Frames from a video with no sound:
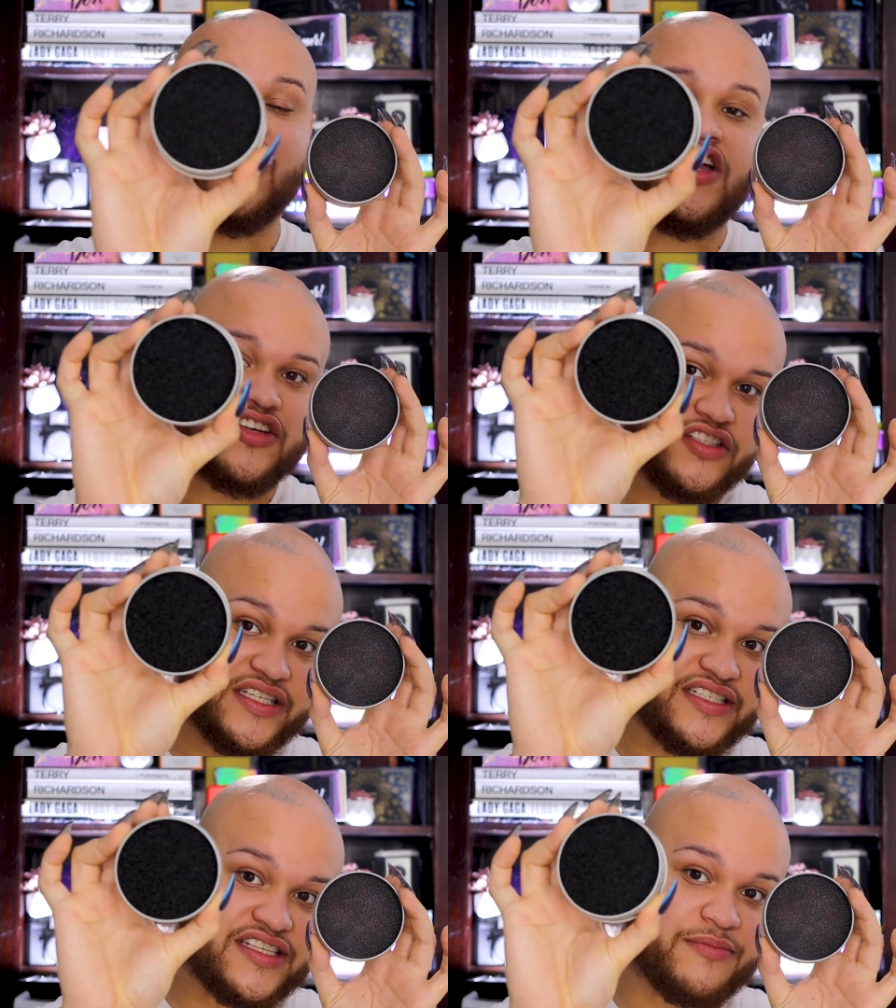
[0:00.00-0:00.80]
Because
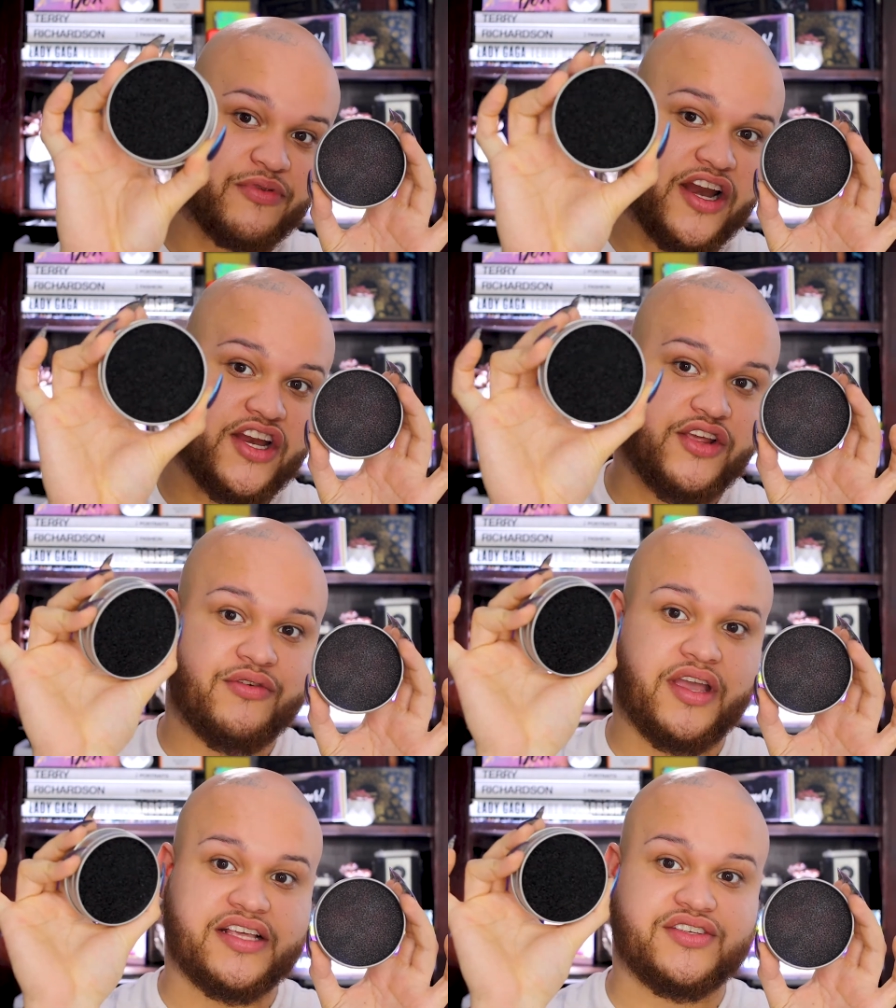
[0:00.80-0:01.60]
this is the brand
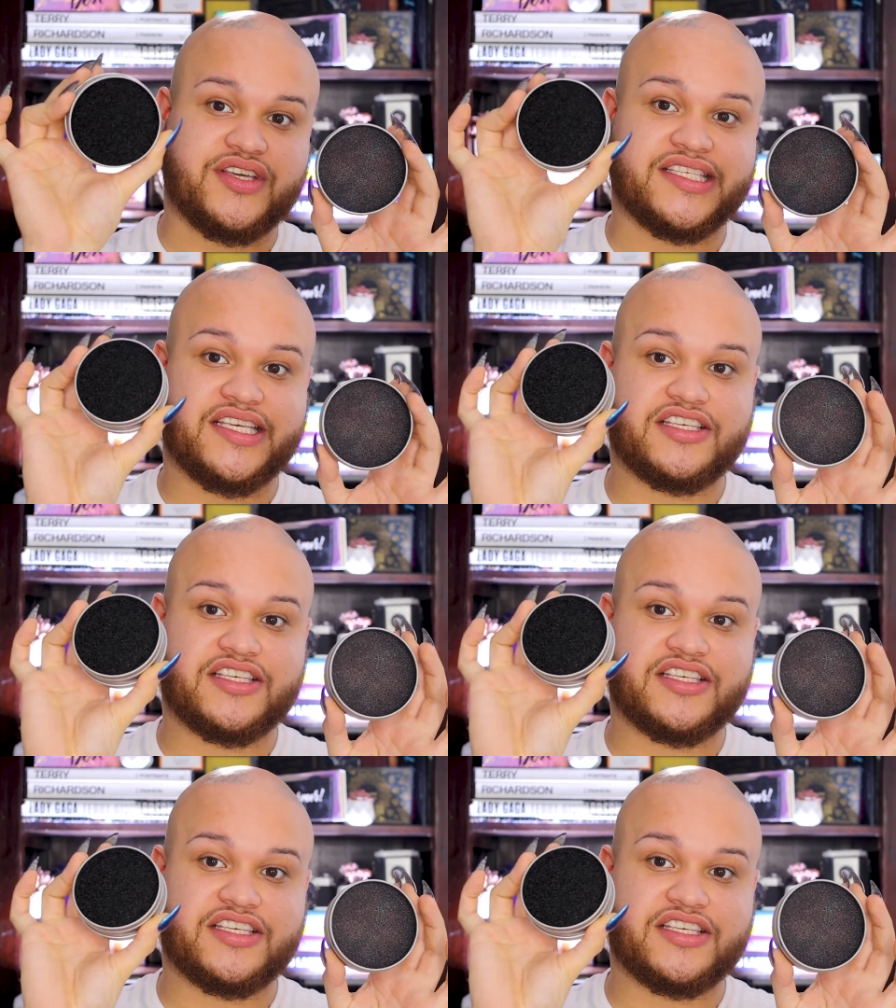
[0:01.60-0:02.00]
new, and as you can see,